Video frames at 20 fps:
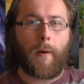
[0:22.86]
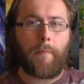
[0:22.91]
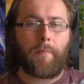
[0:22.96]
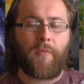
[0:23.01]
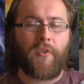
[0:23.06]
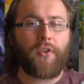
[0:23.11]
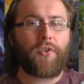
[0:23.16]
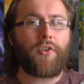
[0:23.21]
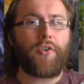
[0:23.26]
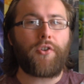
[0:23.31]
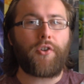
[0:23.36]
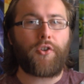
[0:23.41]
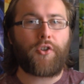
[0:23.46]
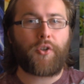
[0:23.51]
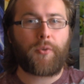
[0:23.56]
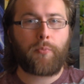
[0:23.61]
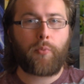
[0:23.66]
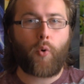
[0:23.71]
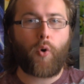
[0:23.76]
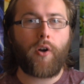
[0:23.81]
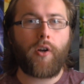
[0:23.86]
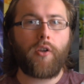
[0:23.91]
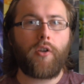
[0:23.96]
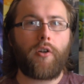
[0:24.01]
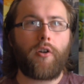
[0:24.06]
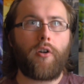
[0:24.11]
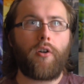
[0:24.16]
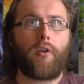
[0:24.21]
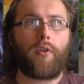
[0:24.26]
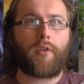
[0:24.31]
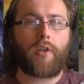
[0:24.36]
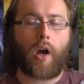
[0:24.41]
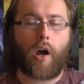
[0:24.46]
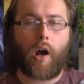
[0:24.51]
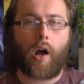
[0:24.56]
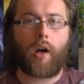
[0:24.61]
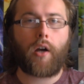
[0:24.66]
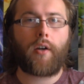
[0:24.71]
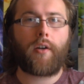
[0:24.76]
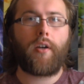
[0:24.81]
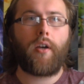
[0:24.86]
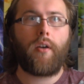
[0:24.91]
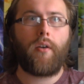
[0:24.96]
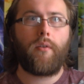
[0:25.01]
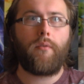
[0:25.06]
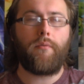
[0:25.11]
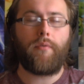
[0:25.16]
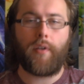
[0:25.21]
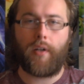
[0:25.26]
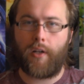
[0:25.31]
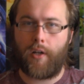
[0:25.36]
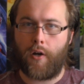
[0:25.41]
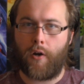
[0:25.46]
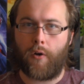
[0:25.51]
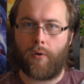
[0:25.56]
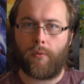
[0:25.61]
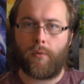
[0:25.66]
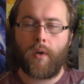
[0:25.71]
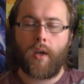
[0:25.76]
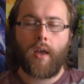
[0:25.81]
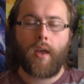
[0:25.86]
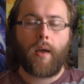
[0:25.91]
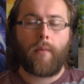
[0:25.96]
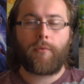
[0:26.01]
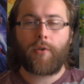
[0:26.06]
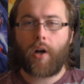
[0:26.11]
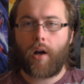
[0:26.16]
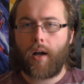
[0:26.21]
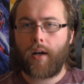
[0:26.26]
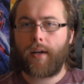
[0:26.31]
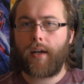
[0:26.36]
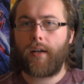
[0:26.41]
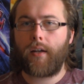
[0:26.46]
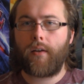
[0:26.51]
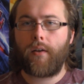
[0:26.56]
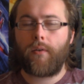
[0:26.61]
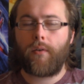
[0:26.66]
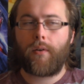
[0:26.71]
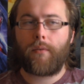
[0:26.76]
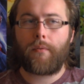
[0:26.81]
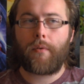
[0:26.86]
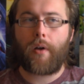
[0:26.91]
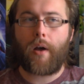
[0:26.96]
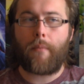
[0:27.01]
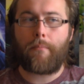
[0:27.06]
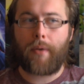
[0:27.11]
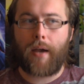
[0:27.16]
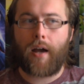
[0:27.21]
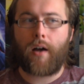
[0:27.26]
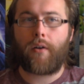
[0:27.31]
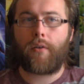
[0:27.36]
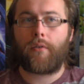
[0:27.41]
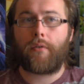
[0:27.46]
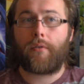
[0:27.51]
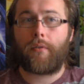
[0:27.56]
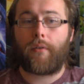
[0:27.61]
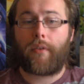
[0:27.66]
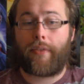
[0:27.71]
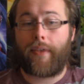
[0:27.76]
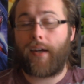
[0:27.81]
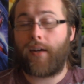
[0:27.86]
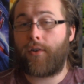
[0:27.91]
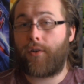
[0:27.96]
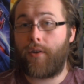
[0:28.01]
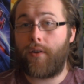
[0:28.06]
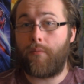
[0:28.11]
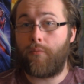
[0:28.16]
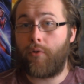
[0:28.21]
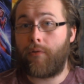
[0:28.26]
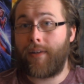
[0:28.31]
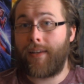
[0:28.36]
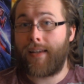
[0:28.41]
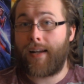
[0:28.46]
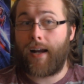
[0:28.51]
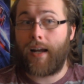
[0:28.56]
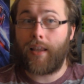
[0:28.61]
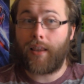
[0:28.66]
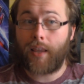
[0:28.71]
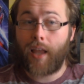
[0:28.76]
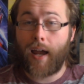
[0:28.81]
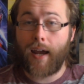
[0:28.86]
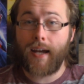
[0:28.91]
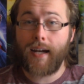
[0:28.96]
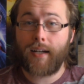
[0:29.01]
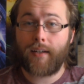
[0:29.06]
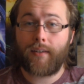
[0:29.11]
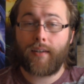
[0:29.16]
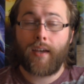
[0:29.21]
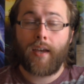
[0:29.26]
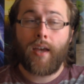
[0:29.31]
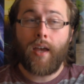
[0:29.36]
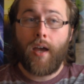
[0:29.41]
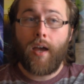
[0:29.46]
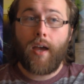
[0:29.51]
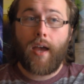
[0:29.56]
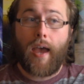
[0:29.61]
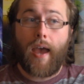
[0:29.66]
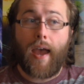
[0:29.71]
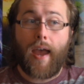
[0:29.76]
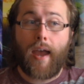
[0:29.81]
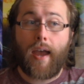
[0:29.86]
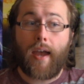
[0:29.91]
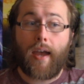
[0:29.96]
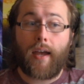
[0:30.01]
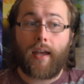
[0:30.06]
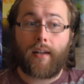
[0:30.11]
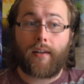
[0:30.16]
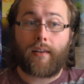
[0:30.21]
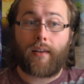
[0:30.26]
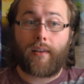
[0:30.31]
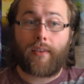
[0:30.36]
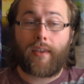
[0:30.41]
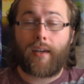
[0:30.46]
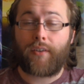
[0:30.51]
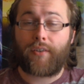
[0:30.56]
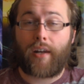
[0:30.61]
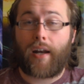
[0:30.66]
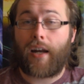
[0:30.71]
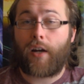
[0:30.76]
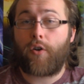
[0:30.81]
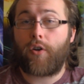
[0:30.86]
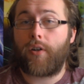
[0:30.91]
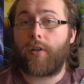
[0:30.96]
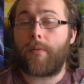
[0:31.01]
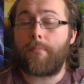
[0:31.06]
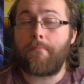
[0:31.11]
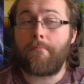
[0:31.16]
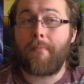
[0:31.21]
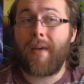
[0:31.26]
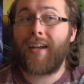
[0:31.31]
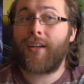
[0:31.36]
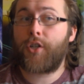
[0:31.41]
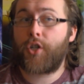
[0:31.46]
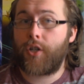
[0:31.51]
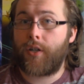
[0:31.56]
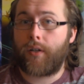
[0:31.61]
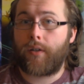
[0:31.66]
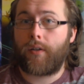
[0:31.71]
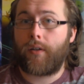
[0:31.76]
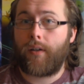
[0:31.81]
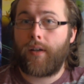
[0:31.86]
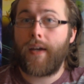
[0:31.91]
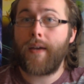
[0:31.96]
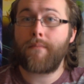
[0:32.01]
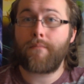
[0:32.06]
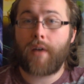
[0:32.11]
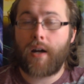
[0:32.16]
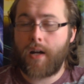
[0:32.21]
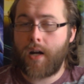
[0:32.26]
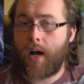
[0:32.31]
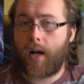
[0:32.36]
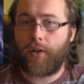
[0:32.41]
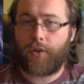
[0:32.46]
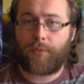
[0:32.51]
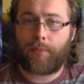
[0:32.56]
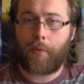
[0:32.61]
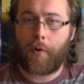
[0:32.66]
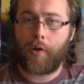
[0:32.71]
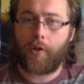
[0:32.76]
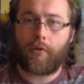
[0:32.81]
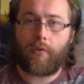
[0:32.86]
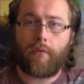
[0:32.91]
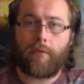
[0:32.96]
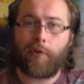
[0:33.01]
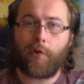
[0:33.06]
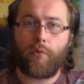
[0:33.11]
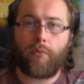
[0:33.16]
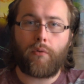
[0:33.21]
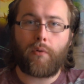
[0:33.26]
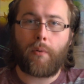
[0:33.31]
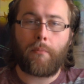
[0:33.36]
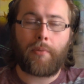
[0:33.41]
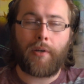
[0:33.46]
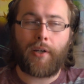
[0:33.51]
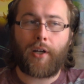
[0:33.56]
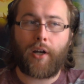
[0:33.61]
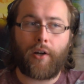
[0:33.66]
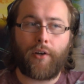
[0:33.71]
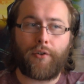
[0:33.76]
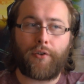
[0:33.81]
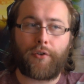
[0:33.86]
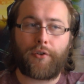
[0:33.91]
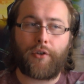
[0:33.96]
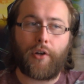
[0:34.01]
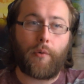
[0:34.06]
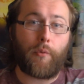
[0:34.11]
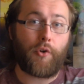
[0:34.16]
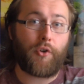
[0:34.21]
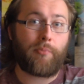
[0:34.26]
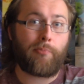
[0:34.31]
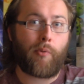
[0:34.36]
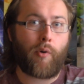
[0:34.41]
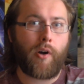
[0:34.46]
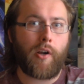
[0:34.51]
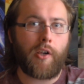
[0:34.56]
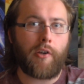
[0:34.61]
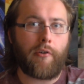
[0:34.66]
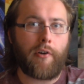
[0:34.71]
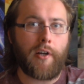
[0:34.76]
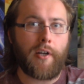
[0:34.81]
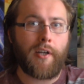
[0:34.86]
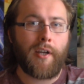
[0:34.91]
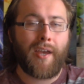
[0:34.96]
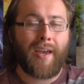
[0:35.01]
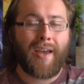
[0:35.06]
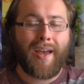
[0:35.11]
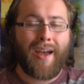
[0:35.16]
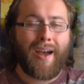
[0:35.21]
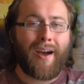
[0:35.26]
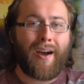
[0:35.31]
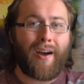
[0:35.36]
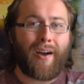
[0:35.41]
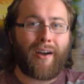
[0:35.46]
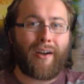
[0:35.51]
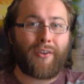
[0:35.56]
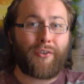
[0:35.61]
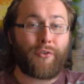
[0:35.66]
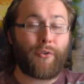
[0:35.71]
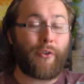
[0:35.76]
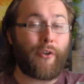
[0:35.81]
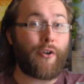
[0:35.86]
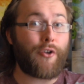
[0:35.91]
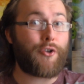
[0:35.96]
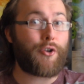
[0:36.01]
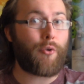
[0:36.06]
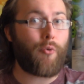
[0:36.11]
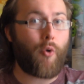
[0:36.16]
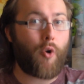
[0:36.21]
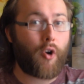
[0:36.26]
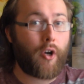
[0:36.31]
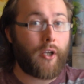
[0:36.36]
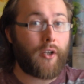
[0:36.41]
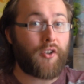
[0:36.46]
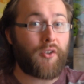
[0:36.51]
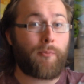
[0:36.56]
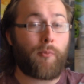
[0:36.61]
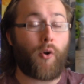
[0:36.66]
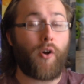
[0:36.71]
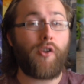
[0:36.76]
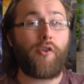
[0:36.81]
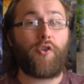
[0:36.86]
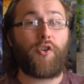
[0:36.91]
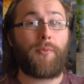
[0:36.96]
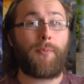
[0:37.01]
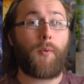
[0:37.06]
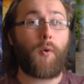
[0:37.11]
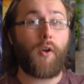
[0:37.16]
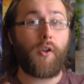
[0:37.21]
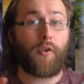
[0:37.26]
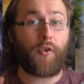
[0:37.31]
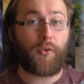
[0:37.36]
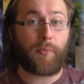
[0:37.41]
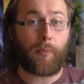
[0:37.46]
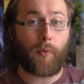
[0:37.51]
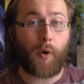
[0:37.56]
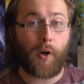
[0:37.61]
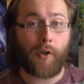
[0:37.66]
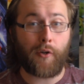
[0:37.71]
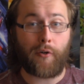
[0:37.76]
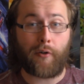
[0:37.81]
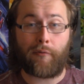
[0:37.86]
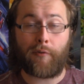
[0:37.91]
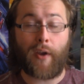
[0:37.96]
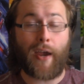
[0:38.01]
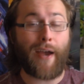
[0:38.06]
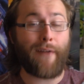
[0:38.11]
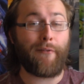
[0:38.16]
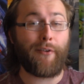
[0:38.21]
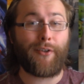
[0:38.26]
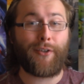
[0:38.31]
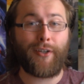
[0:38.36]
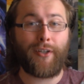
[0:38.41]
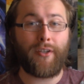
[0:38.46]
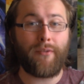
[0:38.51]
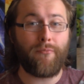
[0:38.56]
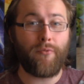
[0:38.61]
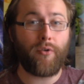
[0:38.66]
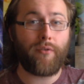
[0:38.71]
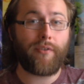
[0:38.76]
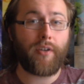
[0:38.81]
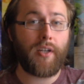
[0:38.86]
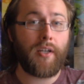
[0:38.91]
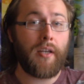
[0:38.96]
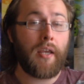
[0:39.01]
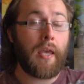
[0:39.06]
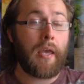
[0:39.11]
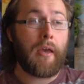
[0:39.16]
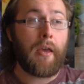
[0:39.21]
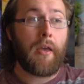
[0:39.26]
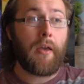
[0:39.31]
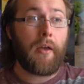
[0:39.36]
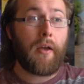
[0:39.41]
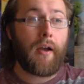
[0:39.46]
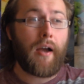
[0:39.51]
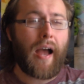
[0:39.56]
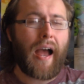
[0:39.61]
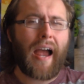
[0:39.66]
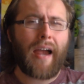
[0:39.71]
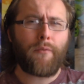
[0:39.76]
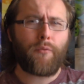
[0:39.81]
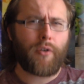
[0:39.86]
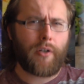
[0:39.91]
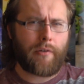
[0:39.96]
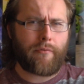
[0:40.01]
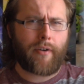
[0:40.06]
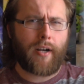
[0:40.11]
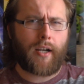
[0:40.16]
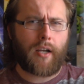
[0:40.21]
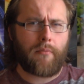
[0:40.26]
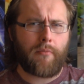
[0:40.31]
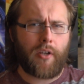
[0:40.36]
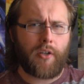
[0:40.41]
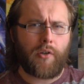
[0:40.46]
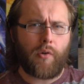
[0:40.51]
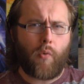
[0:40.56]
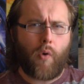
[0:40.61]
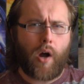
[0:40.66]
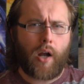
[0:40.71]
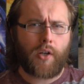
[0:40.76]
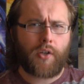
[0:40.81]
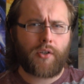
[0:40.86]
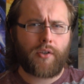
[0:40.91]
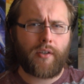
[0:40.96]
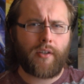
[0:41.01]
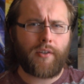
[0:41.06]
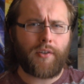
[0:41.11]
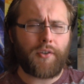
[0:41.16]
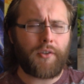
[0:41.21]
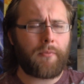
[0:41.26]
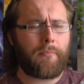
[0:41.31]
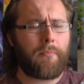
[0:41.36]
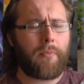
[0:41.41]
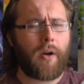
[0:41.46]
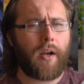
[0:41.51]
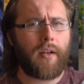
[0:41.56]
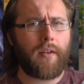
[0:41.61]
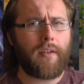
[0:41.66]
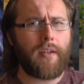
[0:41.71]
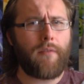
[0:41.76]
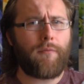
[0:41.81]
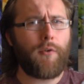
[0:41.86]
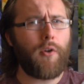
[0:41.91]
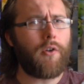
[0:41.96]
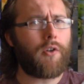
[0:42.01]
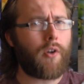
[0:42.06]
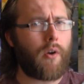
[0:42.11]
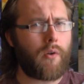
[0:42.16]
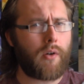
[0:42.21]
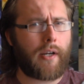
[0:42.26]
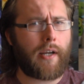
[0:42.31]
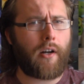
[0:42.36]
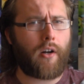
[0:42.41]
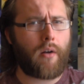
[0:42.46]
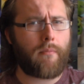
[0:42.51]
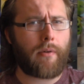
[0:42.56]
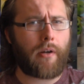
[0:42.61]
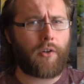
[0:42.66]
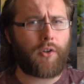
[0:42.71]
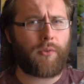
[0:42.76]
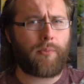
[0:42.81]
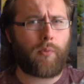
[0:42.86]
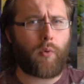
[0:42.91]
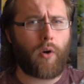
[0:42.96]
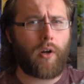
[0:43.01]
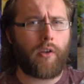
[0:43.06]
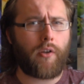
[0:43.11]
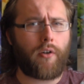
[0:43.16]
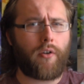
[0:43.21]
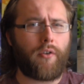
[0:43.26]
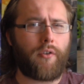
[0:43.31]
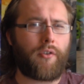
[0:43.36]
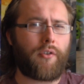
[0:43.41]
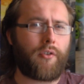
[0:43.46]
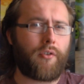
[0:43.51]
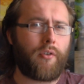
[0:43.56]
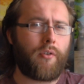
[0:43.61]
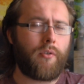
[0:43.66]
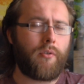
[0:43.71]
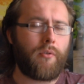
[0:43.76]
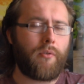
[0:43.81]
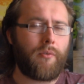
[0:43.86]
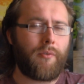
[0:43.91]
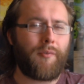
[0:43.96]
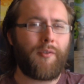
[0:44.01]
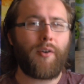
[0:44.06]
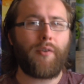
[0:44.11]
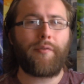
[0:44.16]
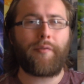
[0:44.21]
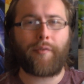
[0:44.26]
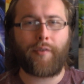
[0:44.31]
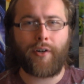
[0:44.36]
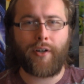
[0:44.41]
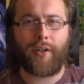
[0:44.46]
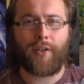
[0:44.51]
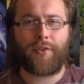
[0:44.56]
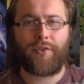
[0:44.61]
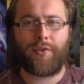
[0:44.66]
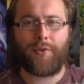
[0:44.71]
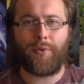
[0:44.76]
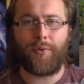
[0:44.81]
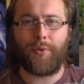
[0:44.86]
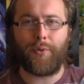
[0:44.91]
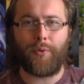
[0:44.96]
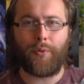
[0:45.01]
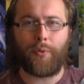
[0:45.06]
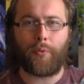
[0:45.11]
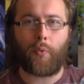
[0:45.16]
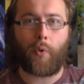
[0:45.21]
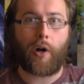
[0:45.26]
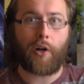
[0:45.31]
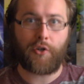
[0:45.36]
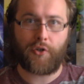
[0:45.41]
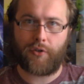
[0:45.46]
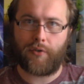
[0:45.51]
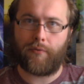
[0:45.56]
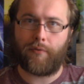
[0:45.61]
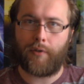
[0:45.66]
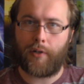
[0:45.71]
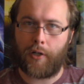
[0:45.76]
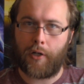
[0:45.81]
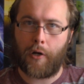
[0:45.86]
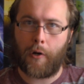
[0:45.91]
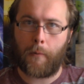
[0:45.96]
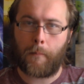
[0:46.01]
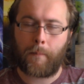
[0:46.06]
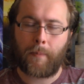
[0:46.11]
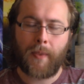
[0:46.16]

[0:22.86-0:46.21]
This is a spoiler talk video, talking about things in the movie that I liked and things that I couldn't mention in my non-spoiler review because they were spoilery. So there's your warning. Spoiler, spoiler, spoiler. If you haven't seen the movie, I wouldn't recommend you watch this, but if you don't care about spoilers, feel free to watch the video.